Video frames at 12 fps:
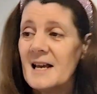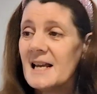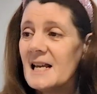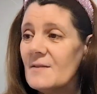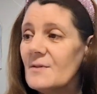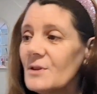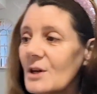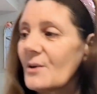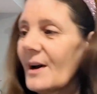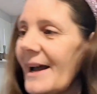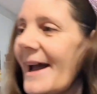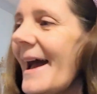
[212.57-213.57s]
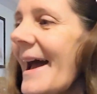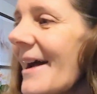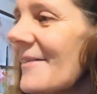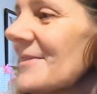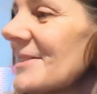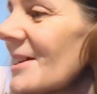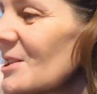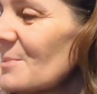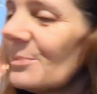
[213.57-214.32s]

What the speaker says: Even though I have such